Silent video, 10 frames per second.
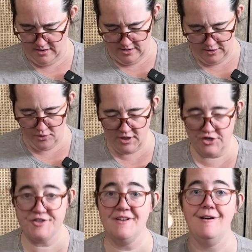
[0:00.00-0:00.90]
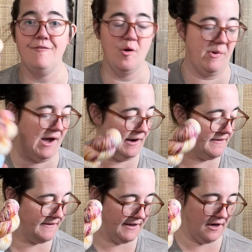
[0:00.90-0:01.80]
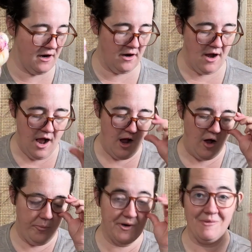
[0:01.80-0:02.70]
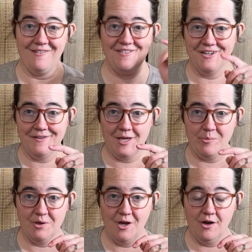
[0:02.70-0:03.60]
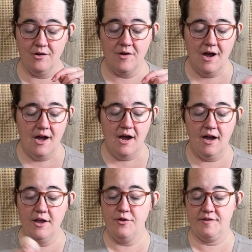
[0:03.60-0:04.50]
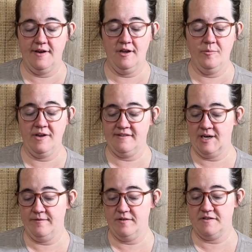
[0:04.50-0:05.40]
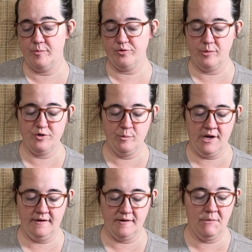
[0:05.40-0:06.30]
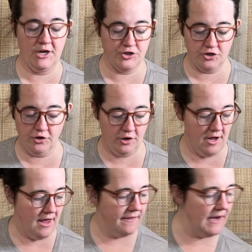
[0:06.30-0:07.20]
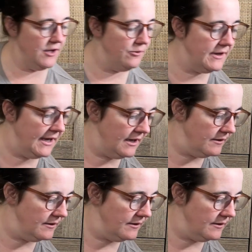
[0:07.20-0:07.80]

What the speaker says: go get yourself a box here. I'll put my affiliate link below. You can sign up for the subscription box. Make sure that you get